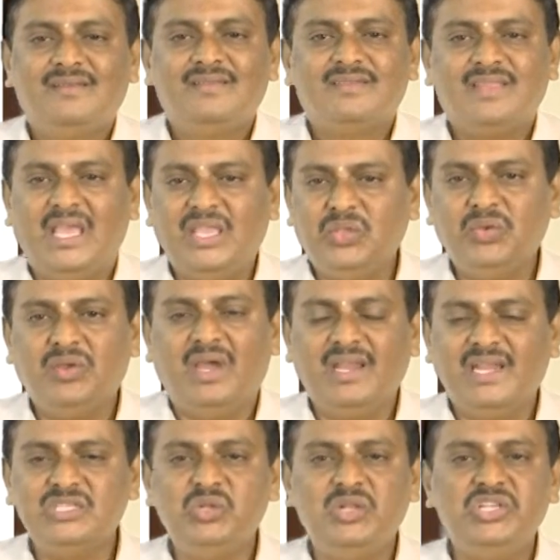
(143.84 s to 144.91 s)
Thank you,
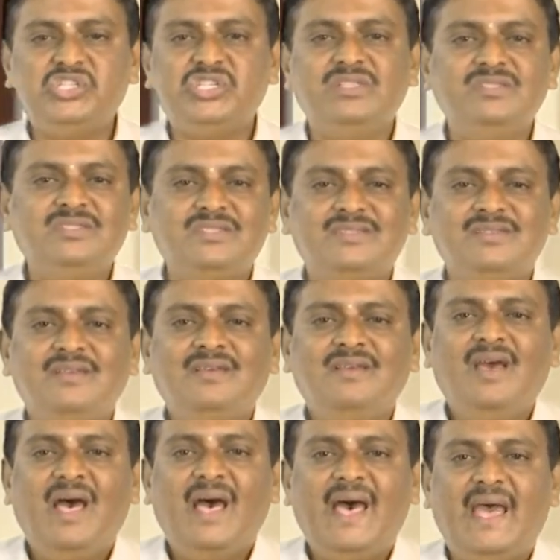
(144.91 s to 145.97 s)
congratulations,
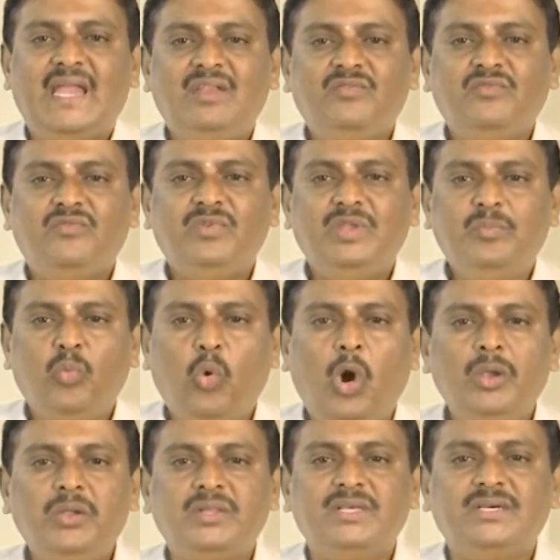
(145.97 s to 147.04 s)
and we move
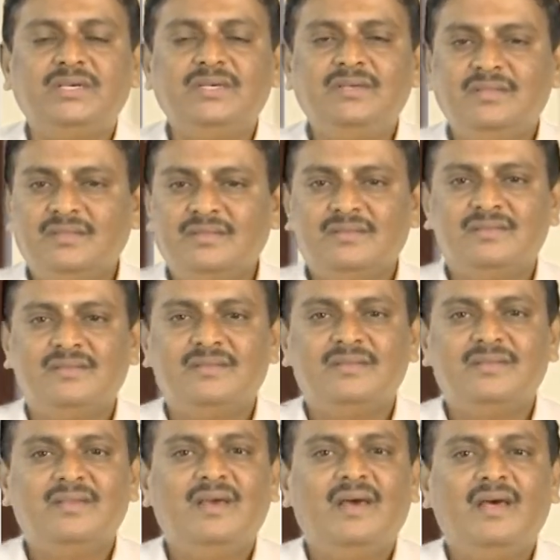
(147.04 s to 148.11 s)
on to the
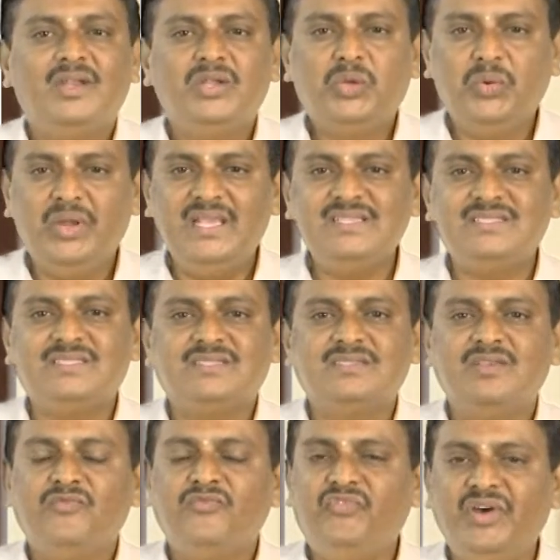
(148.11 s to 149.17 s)
today's
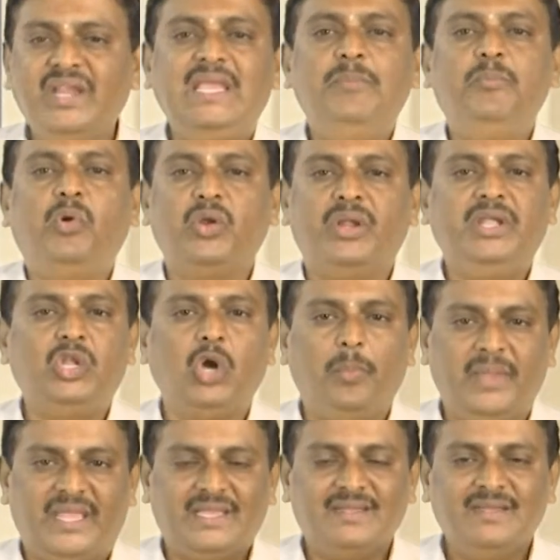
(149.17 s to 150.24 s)
very important
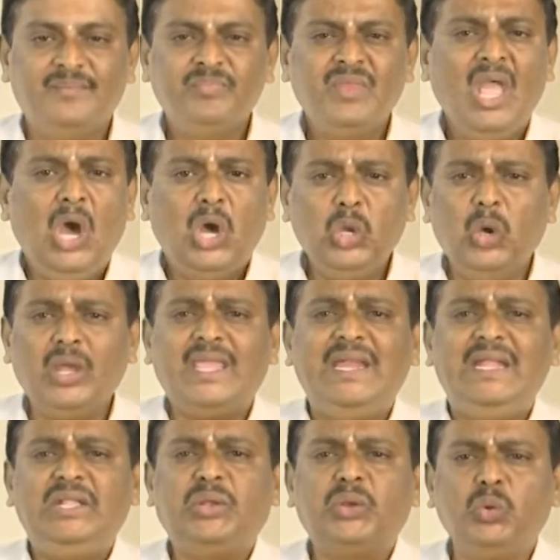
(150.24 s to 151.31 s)
topic.
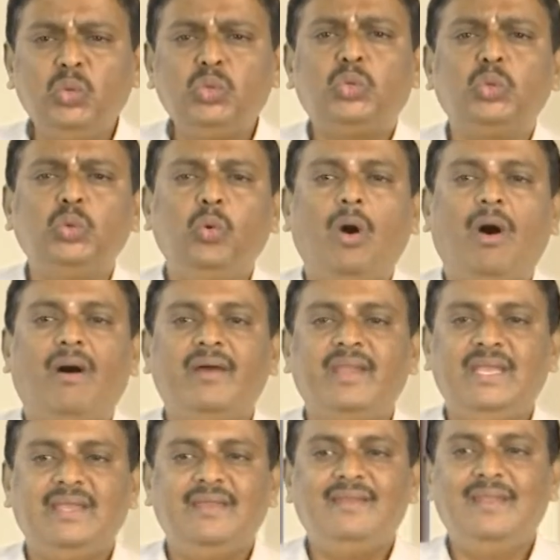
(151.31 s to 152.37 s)
Locate root 2 on
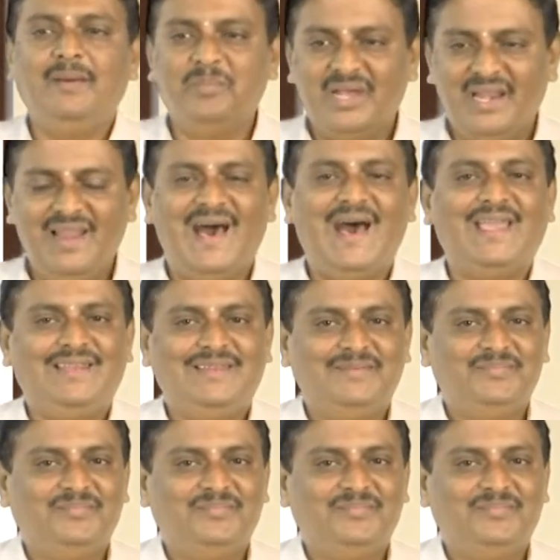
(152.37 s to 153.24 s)
a number line.